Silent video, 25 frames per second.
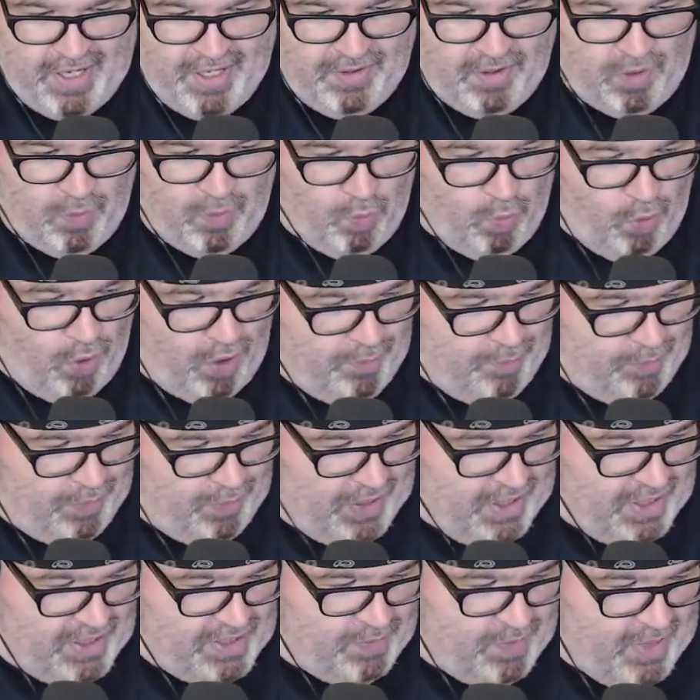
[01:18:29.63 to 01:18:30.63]
the 1
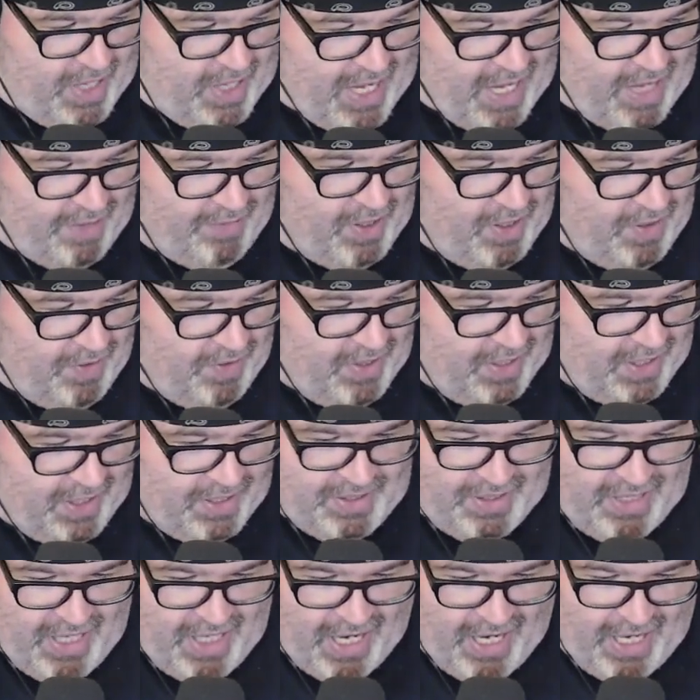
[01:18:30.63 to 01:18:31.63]
piece we have here that is
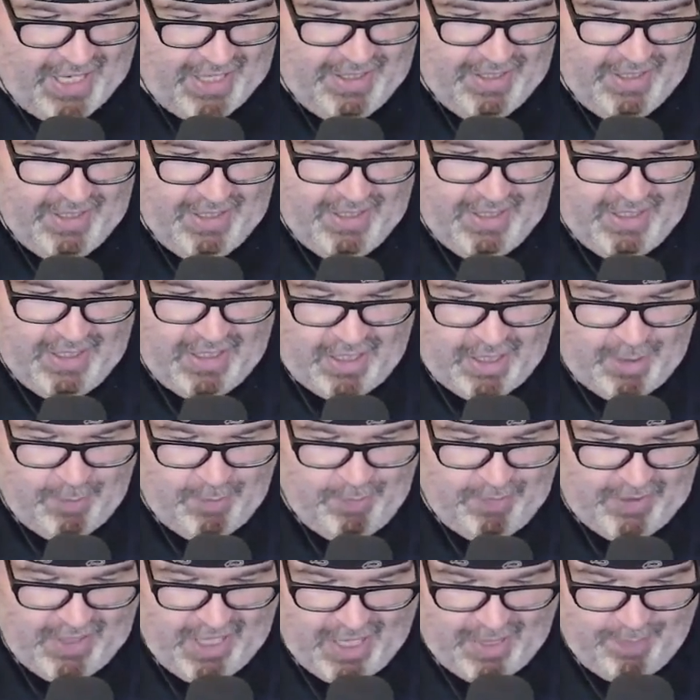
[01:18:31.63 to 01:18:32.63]
not a
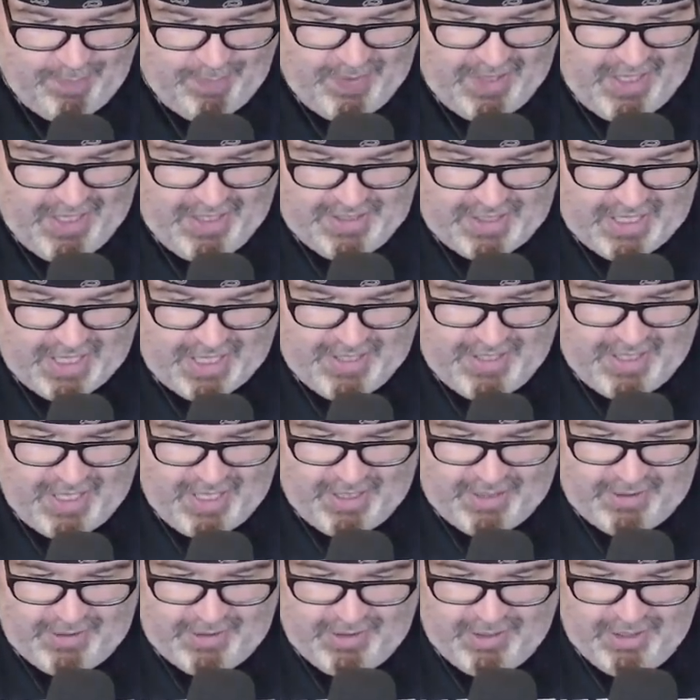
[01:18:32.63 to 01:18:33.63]
black piece, and
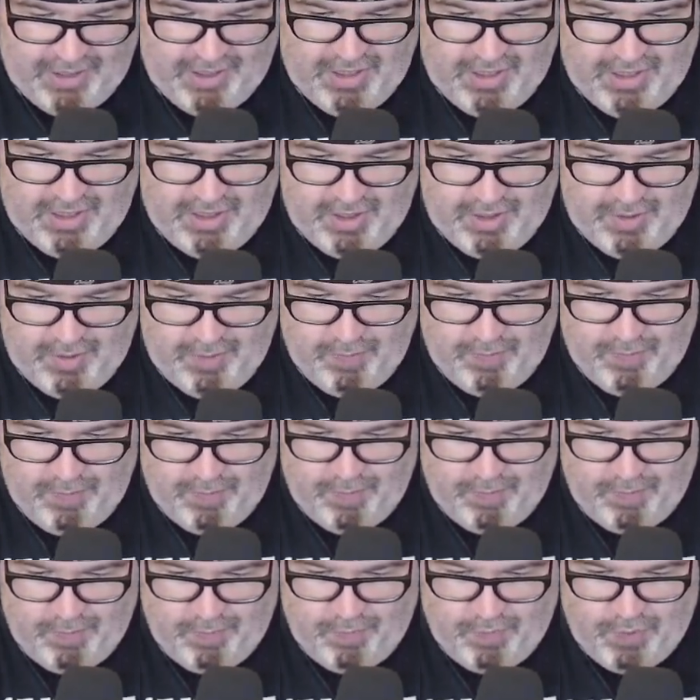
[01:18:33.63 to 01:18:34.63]
then
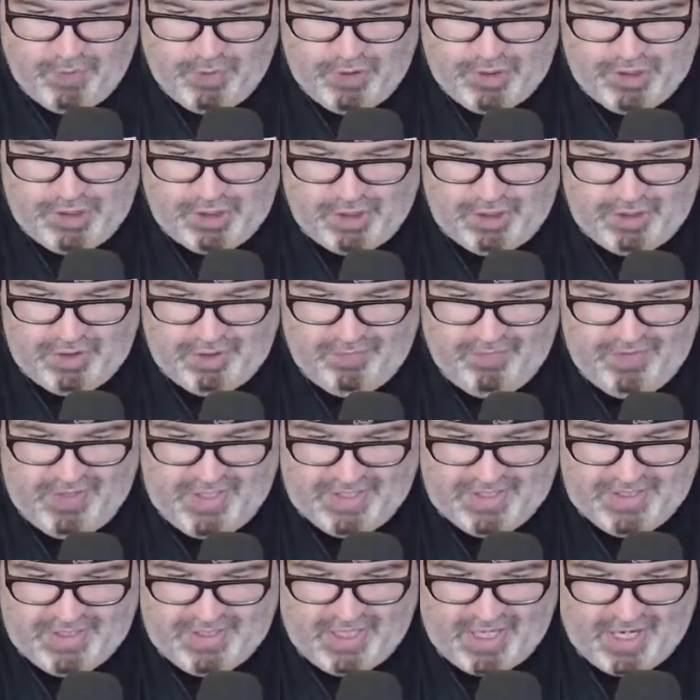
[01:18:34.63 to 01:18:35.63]
push all of
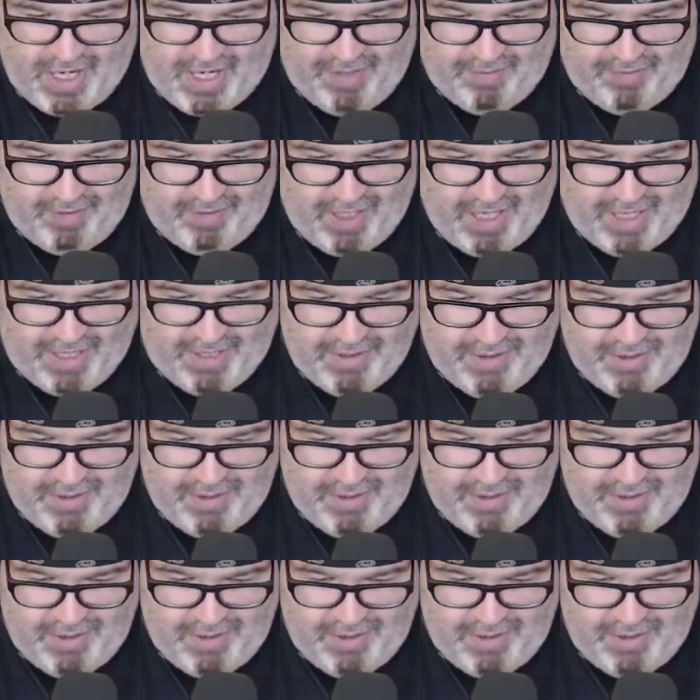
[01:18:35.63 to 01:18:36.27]
this kind of like